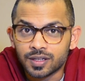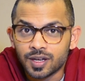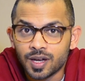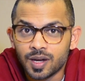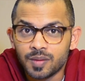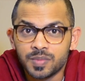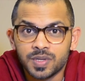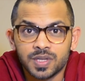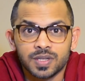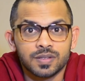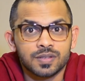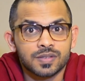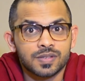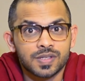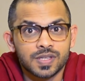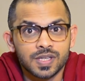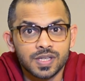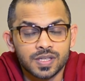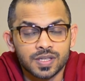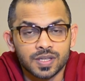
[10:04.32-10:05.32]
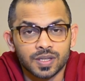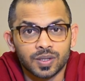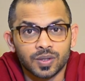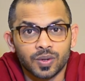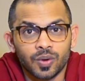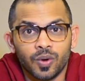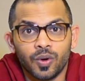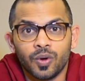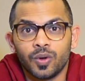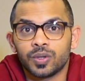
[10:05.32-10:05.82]
coming season
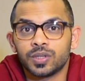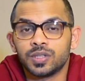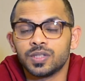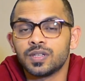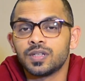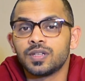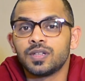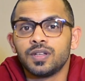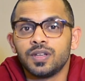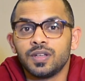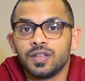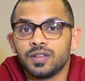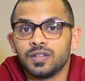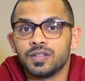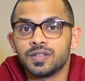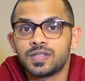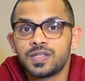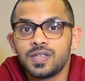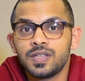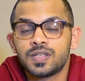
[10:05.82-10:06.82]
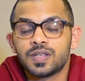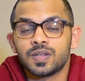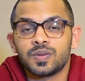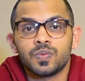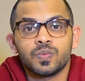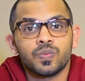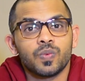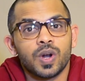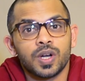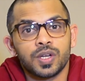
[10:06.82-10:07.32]
or the
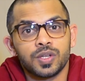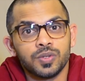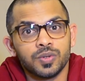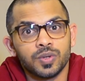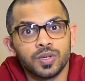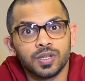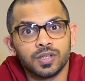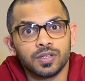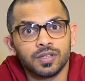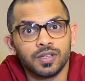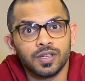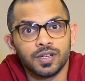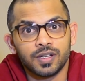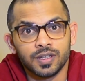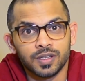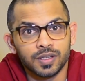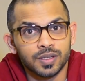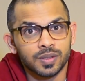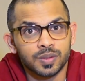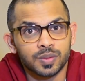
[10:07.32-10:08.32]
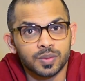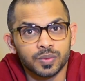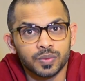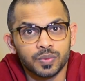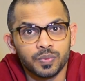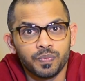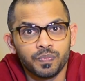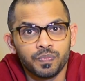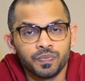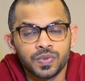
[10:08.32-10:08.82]
season what you are getting into.
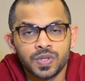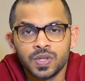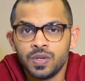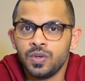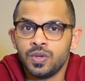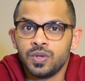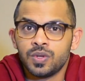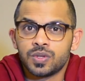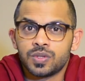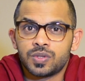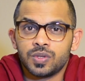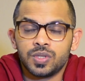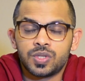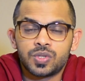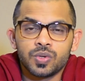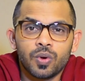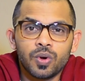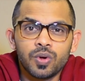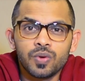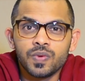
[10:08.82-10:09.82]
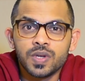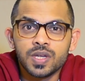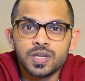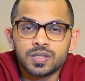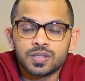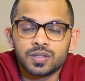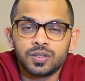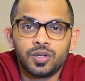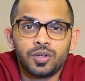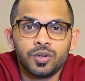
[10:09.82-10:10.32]
So it's always
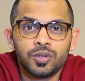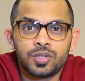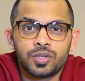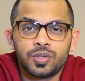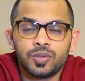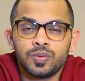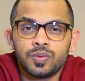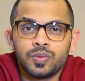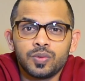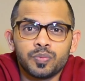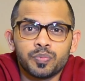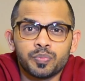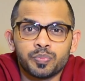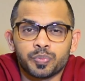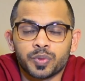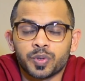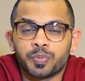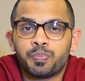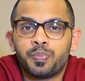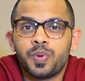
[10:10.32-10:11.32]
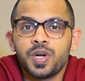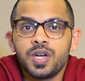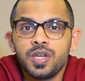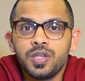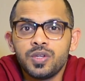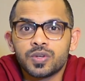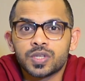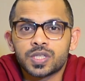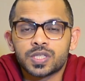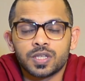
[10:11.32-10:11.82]
good to prepare
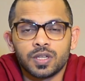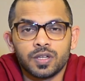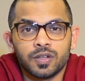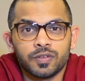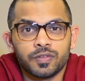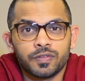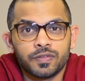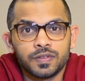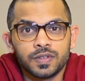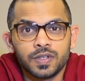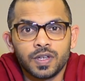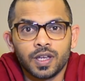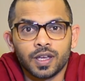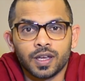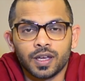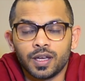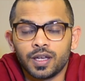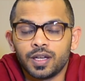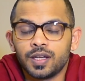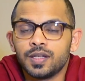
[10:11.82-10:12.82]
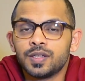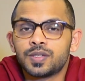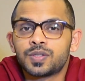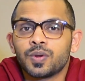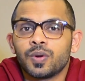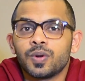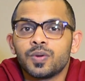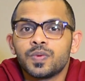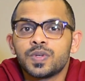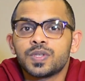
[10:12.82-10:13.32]
yourself, and it's
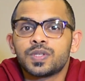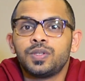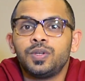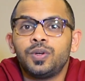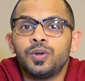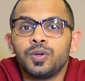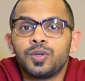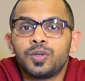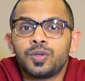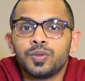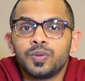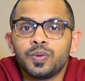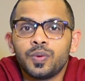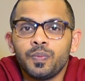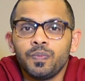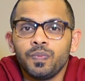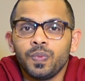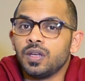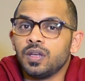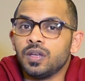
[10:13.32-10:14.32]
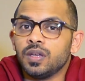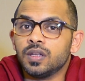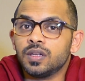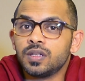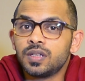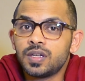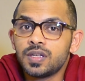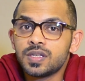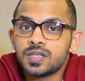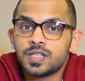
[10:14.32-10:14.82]
always good to
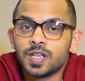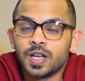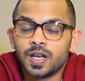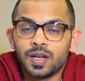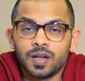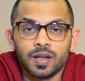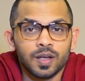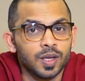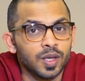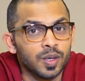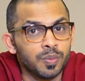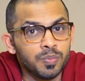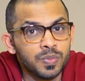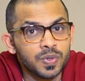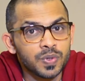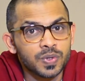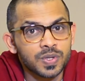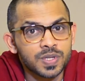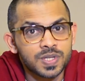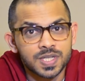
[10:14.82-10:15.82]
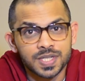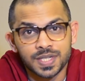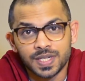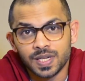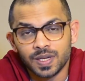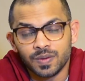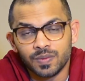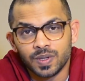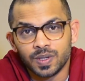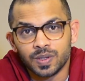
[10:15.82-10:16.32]
increase the immunity
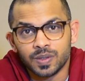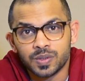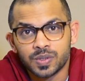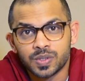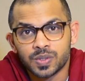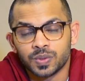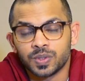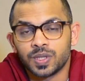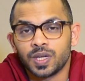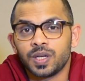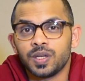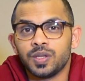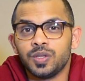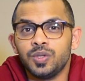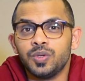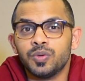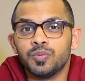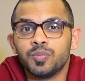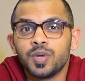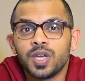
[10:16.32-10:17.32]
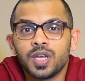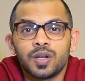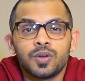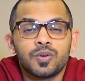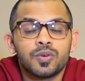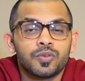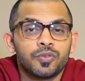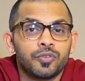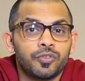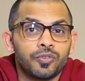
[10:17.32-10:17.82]
level so that you may
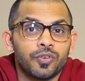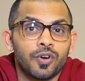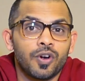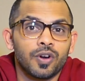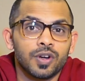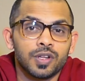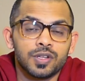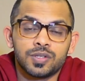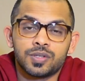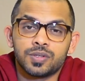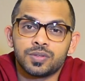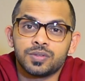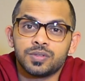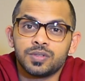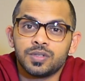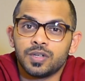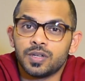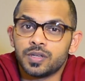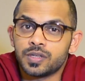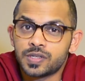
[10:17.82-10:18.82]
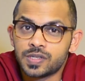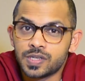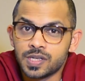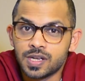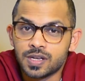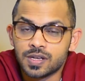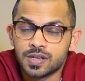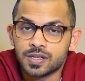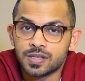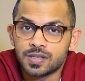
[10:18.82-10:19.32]
not fall into
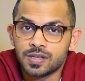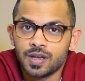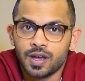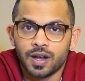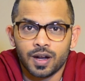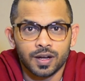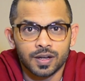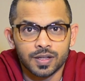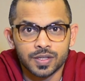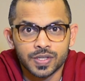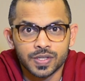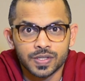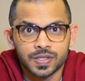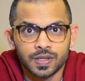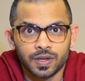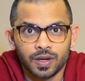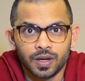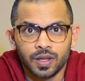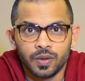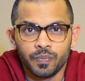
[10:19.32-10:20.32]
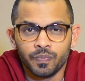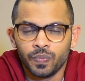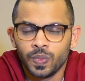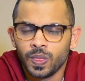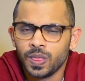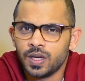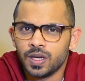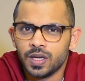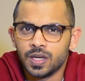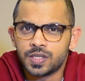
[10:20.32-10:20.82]
sickness unnecessarily.
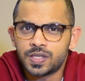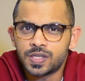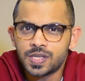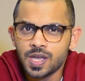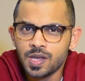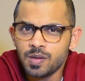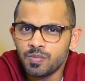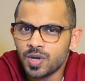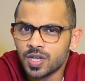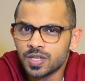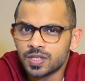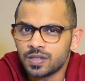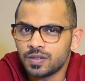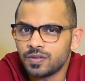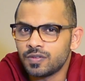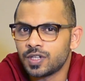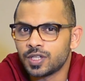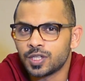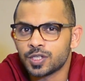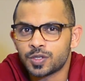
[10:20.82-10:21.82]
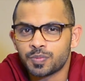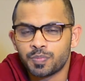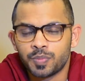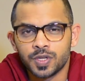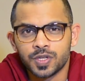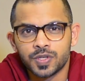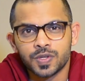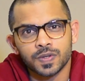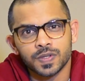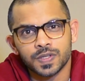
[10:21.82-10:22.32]
It's same as even the
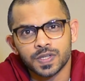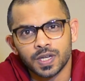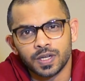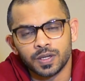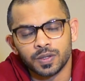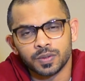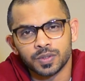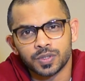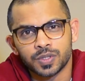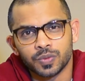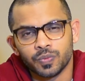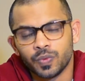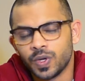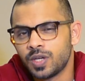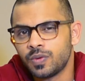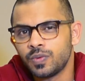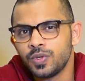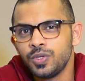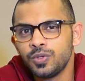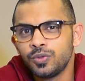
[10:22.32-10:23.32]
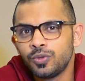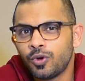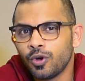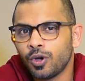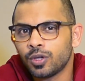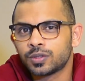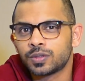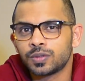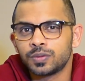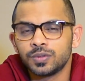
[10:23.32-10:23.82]
spiritual side also. Whenever you
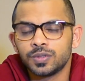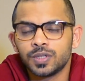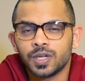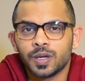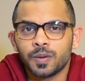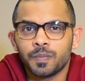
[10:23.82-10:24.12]
go through